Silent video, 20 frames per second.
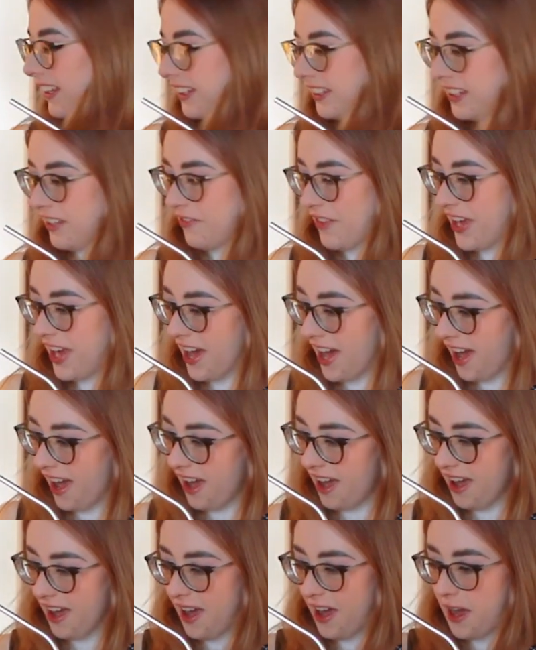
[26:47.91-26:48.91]
Give it
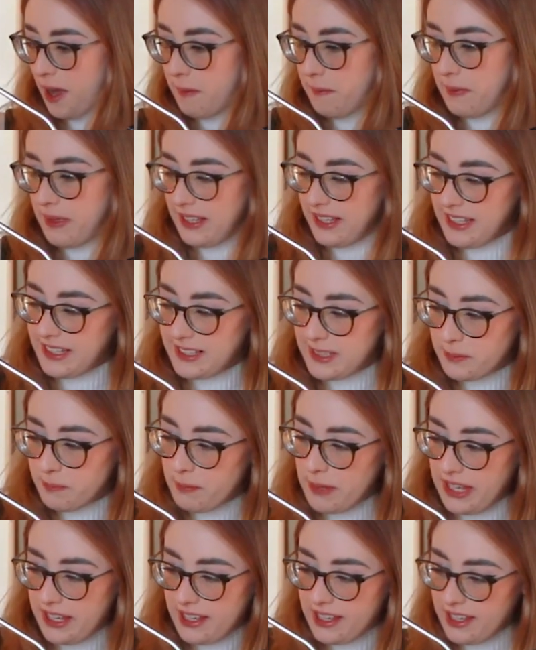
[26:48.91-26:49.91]
up. It's
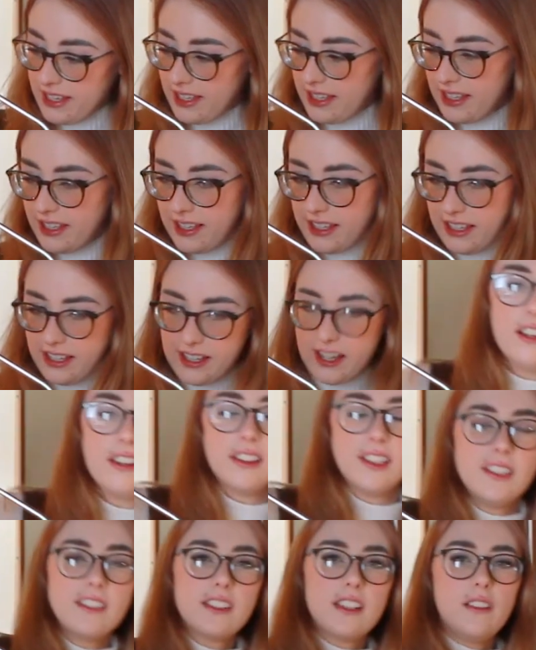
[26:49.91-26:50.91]
me.
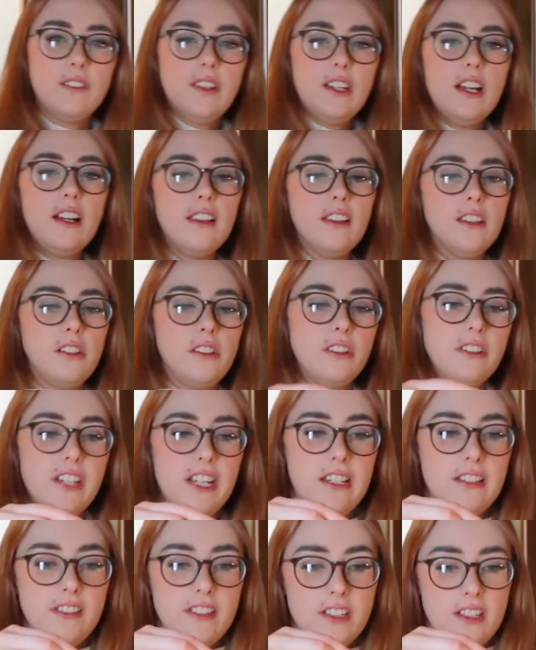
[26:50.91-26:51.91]
Let's give it a little
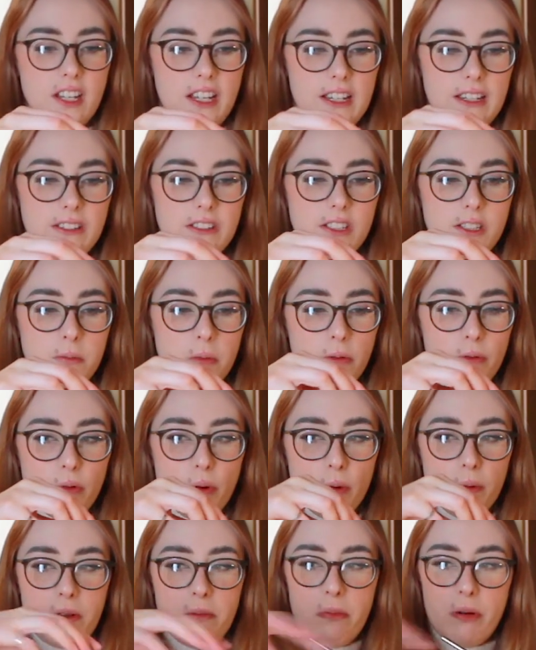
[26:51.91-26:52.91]
tasty taste before
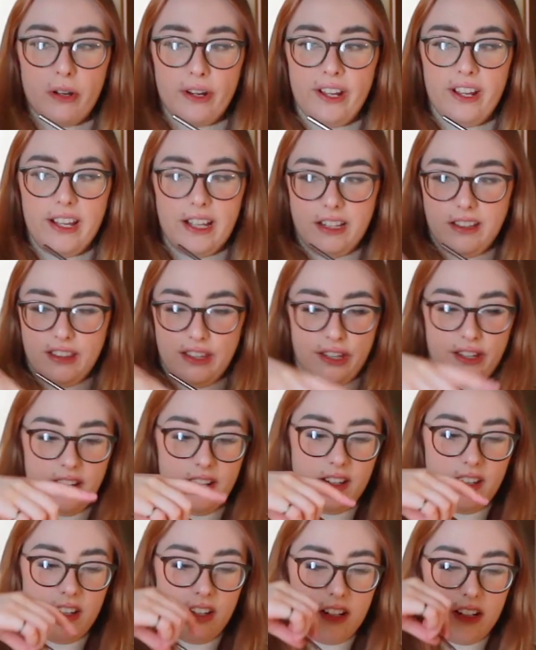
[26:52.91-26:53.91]
we put it in the
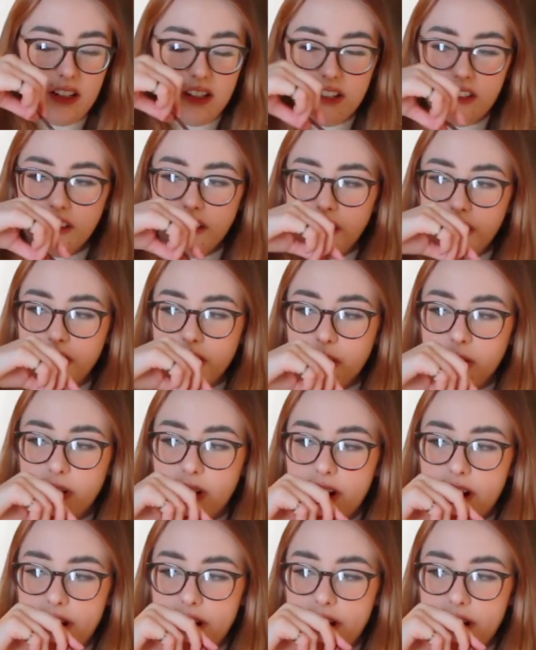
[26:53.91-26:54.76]
little,